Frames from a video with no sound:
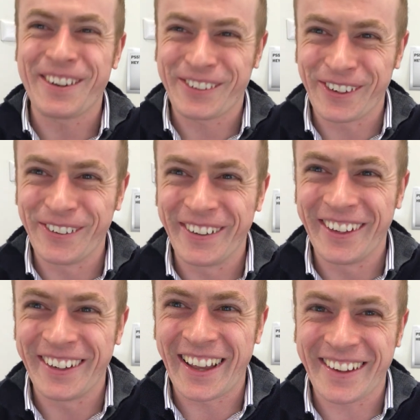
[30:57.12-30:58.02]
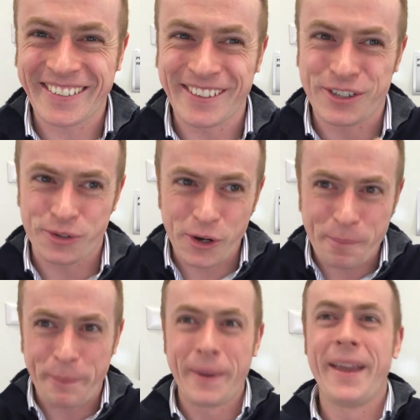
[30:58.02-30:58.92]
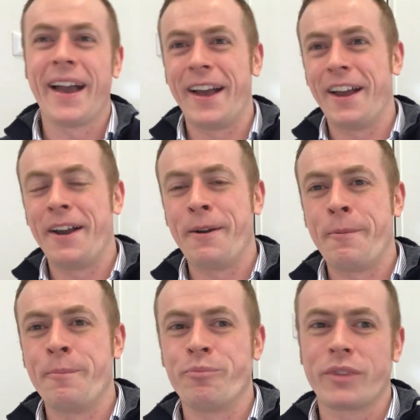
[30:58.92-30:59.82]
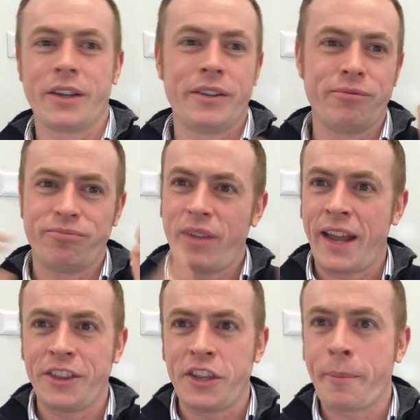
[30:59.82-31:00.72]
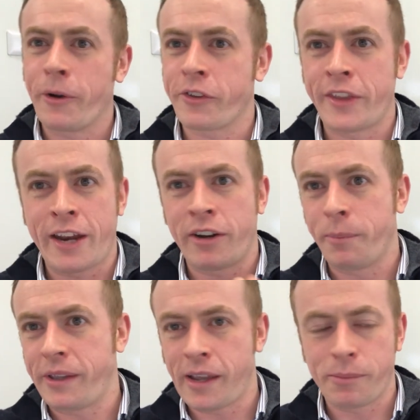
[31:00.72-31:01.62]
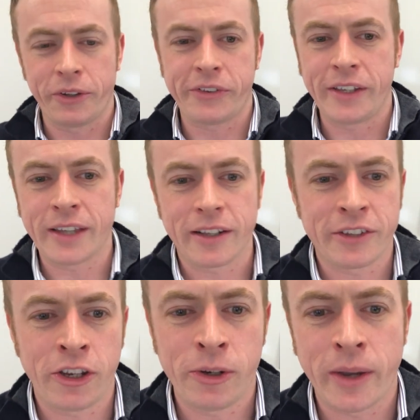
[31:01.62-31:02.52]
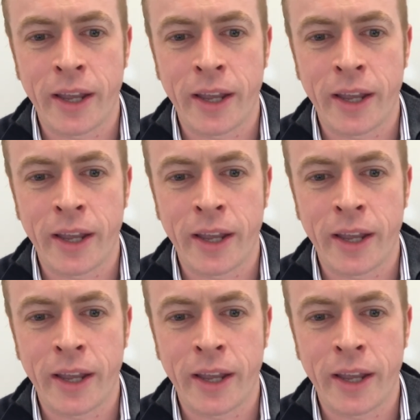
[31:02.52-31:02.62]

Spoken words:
Show Early Access group. Anything you post on there, I'll be able to see that too,